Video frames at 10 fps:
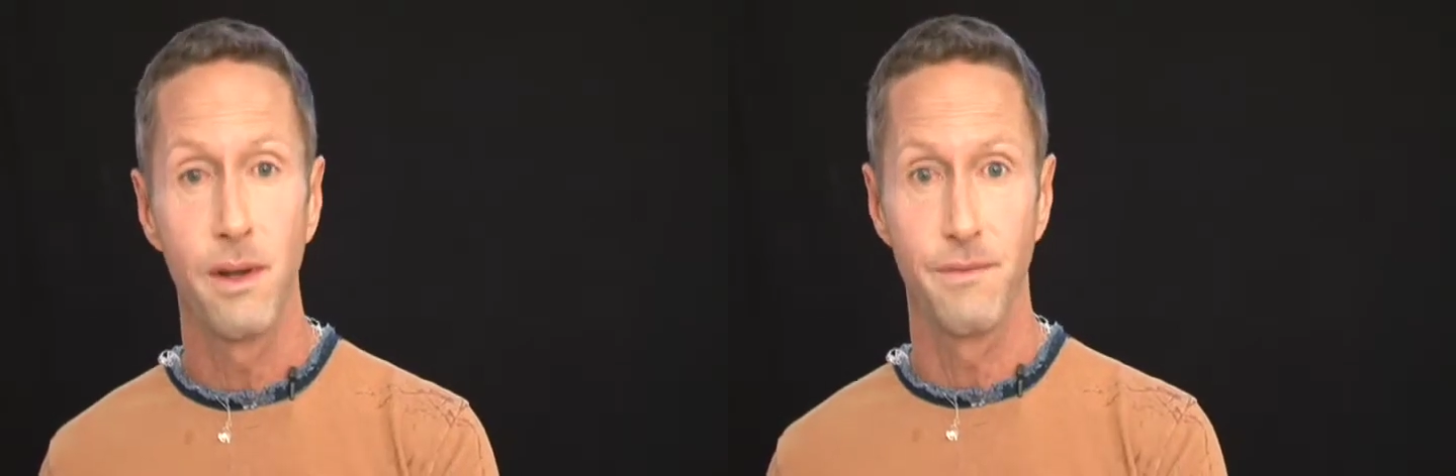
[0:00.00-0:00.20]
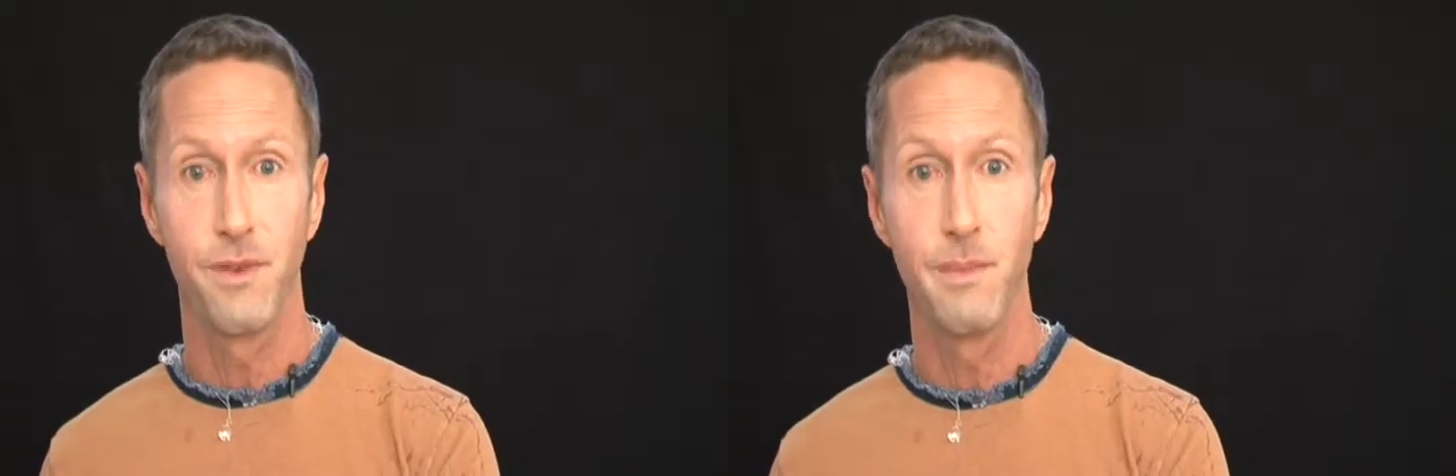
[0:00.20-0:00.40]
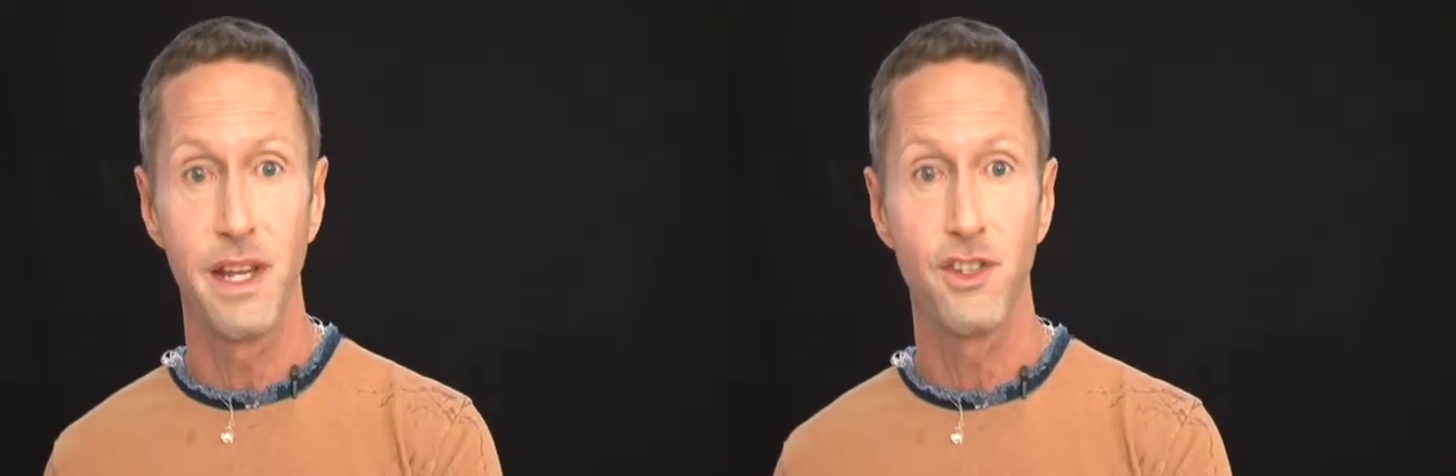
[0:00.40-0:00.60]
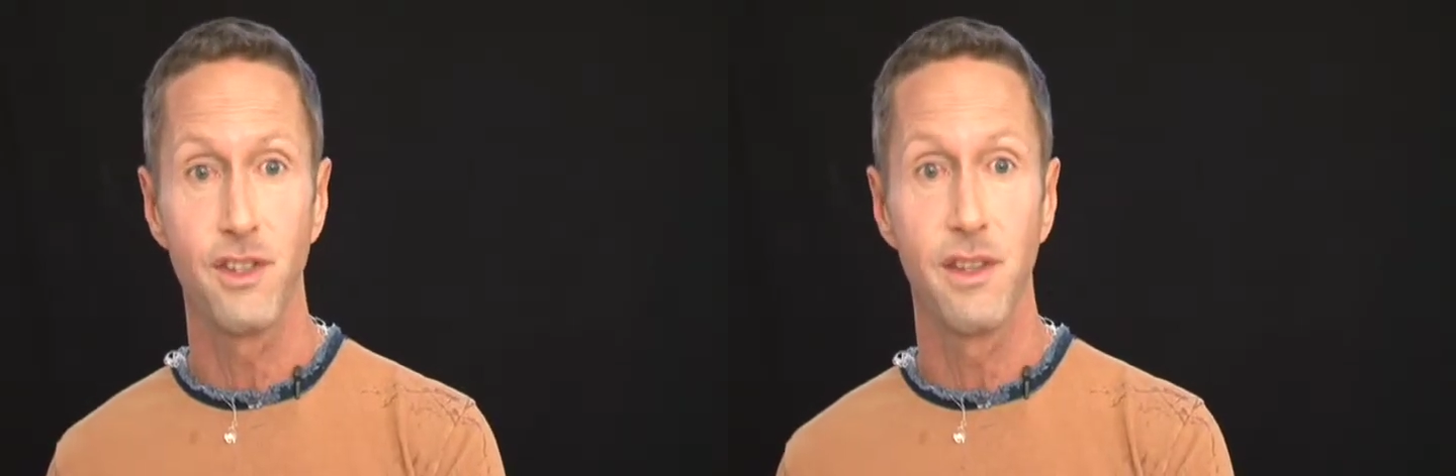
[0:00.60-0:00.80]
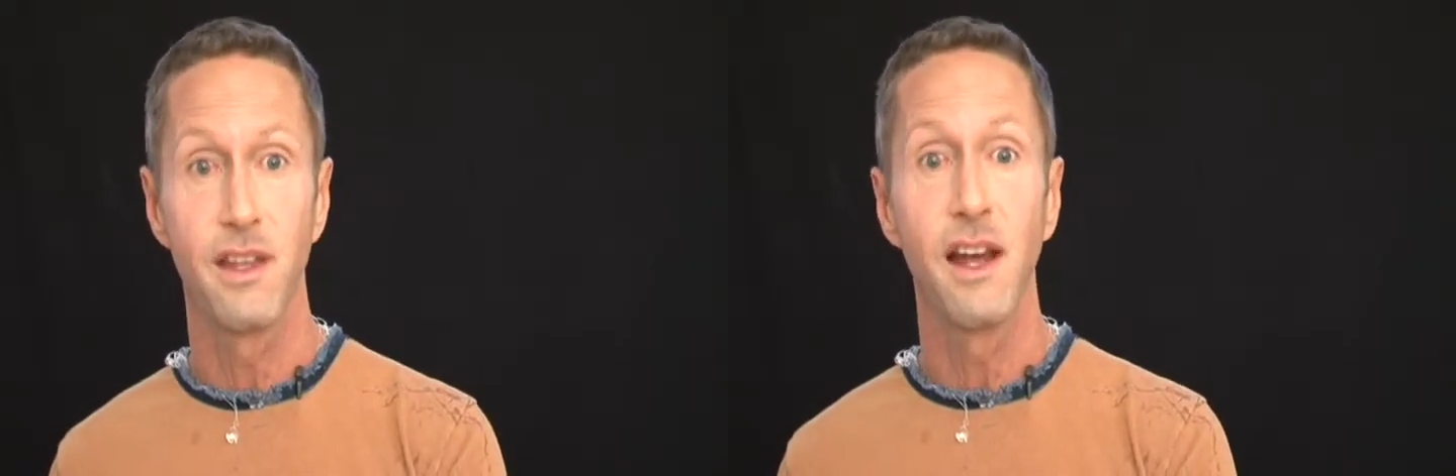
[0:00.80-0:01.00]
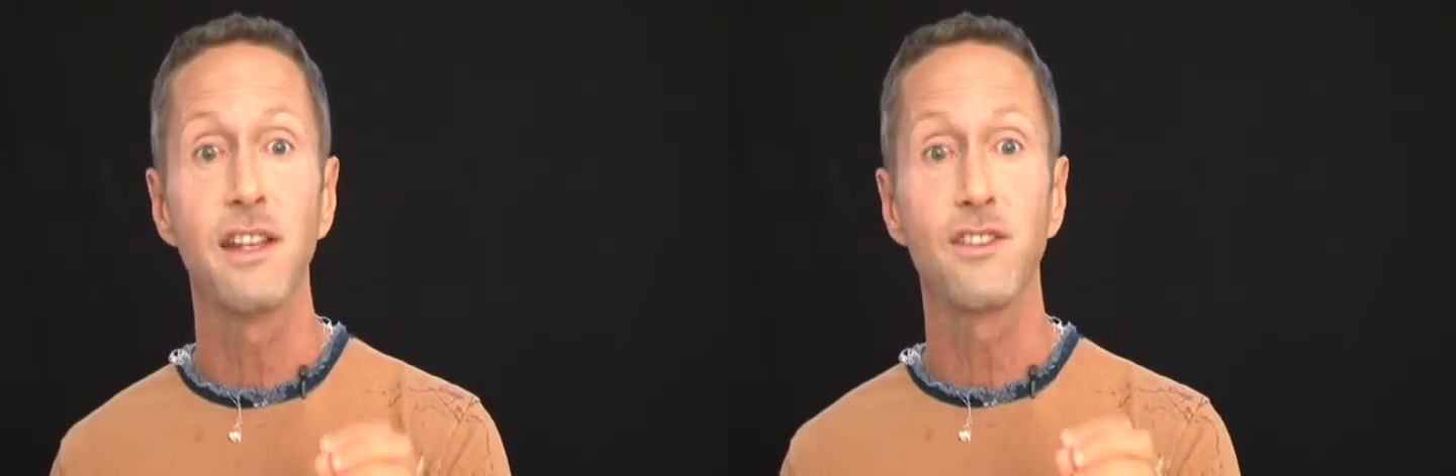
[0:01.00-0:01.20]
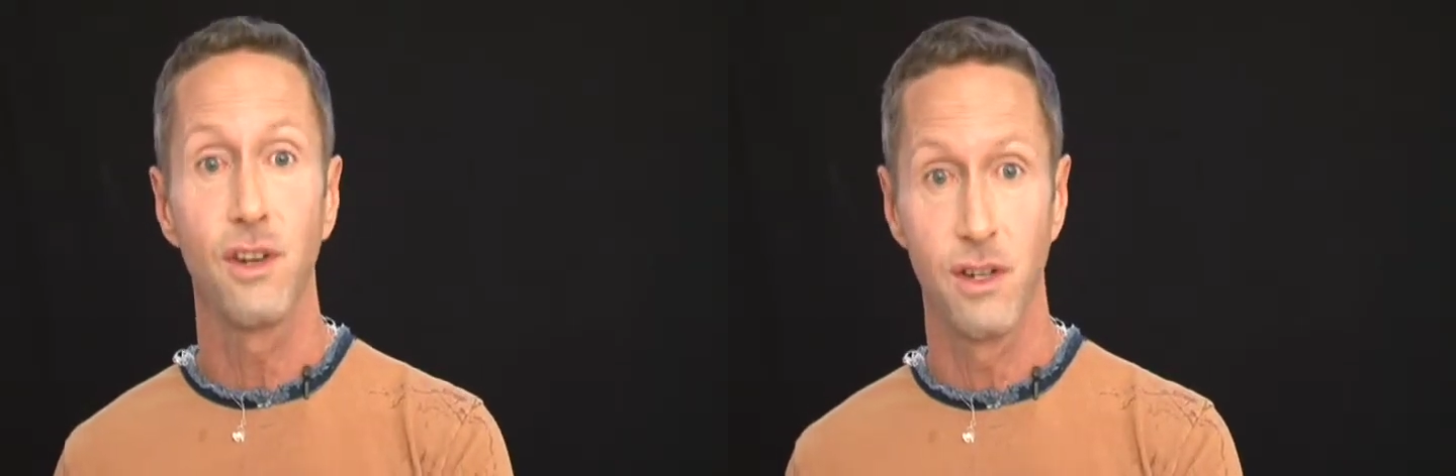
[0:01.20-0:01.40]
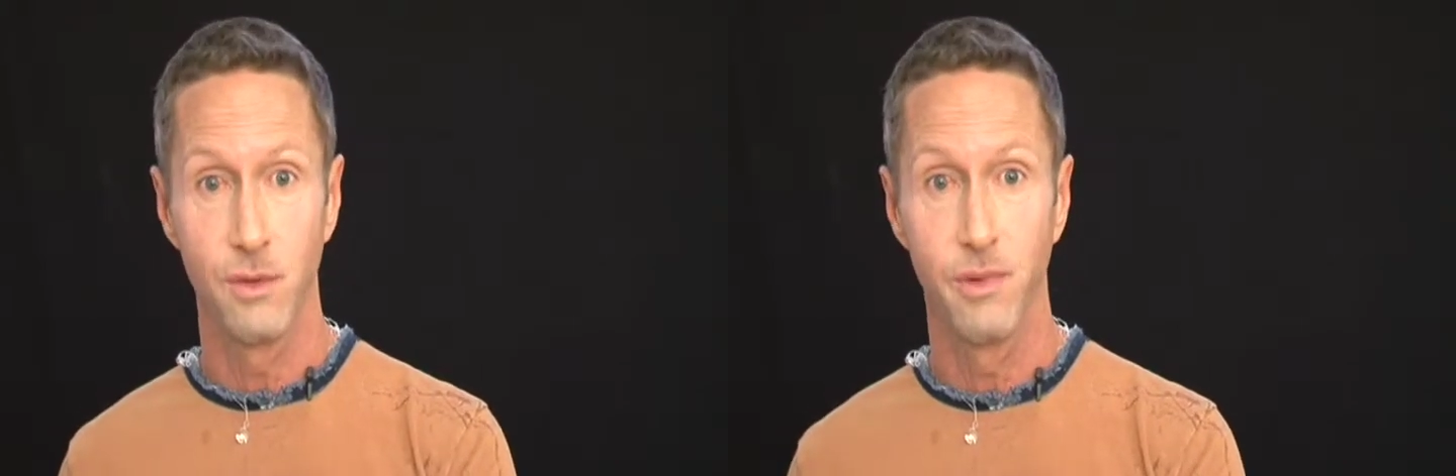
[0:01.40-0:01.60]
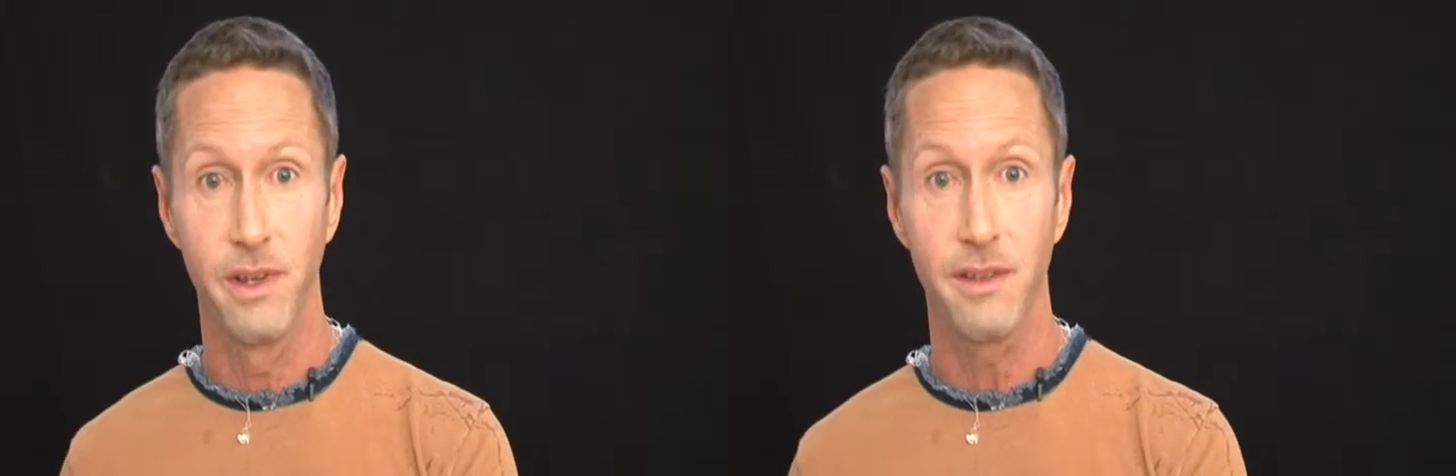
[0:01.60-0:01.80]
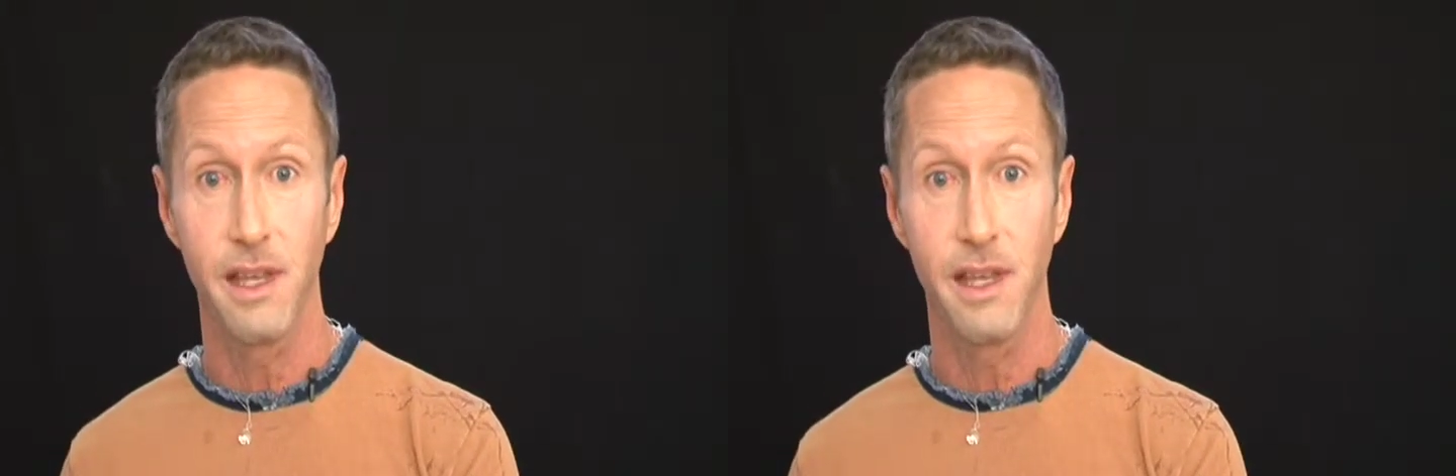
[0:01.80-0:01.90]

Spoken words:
information than I started with